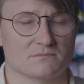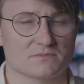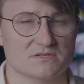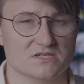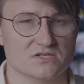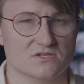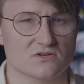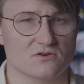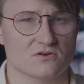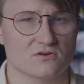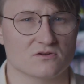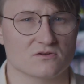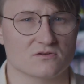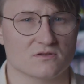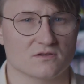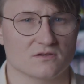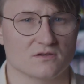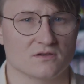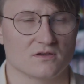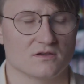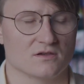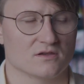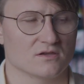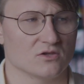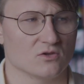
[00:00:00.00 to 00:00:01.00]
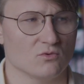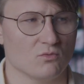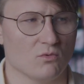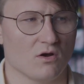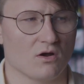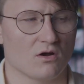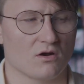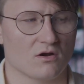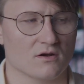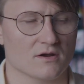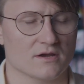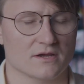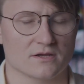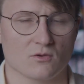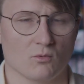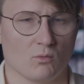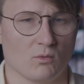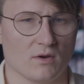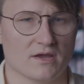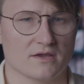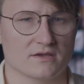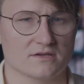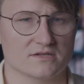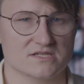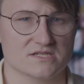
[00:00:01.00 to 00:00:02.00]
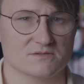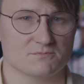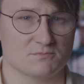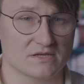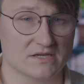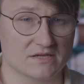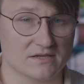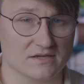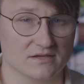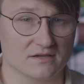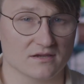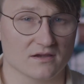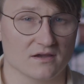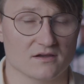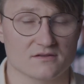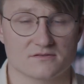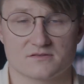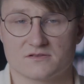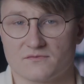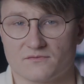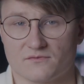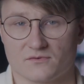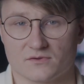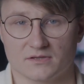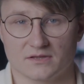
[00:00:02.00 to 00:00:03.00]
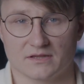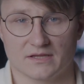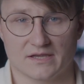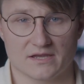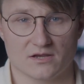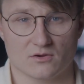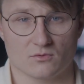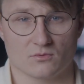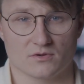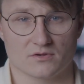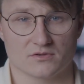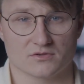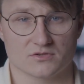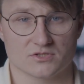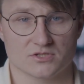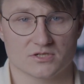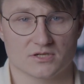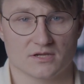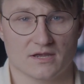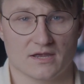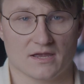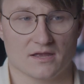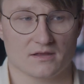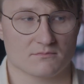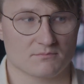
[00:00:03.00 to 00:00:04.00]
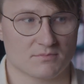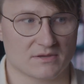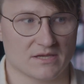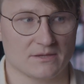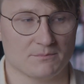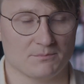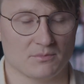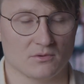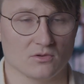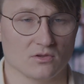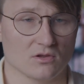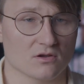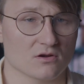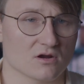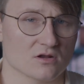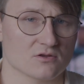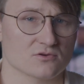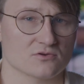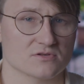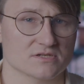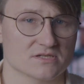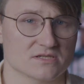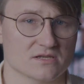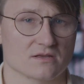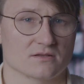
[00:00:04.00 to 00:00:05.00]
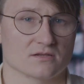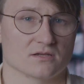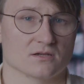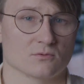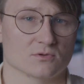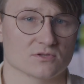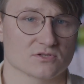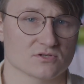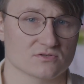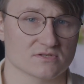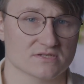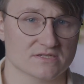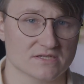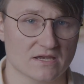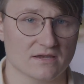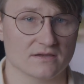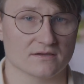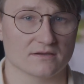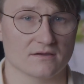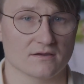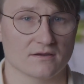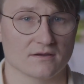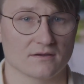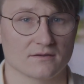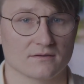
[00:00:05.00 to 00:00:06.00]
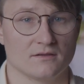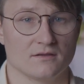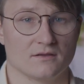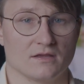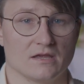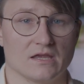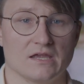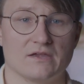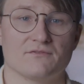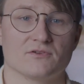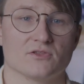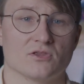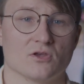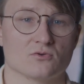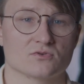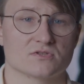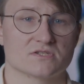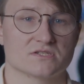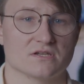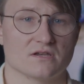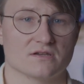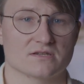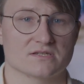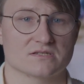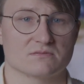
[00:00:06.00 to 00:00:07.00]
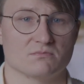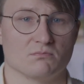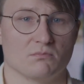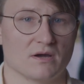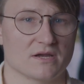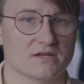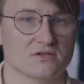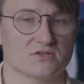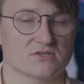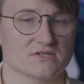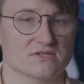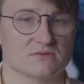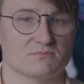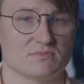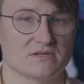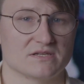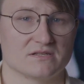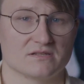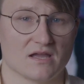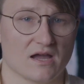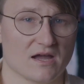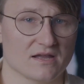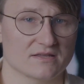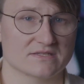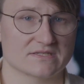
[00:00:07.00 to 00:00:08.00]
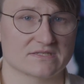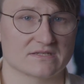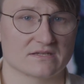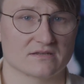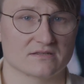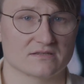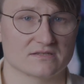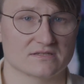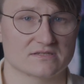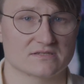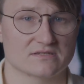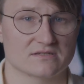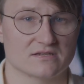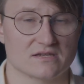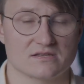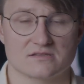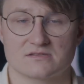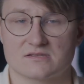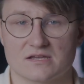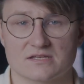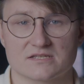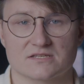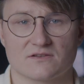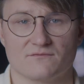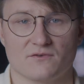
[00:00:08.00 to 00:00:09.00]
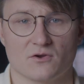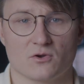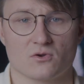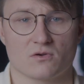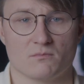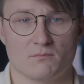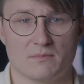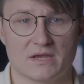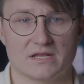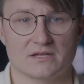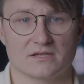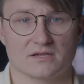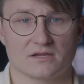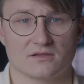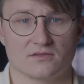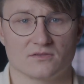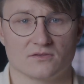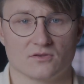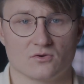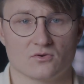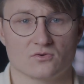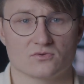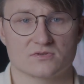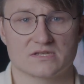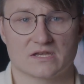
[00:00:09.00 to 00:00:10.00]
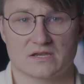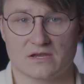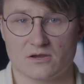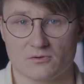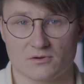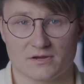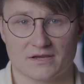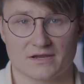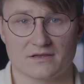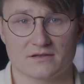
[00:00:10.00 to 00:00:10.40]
absurd, you are in a way speaking a different language, and people are understanding what you're saying. Even though sus might just be nonsense, it does evoke meaning in those hearing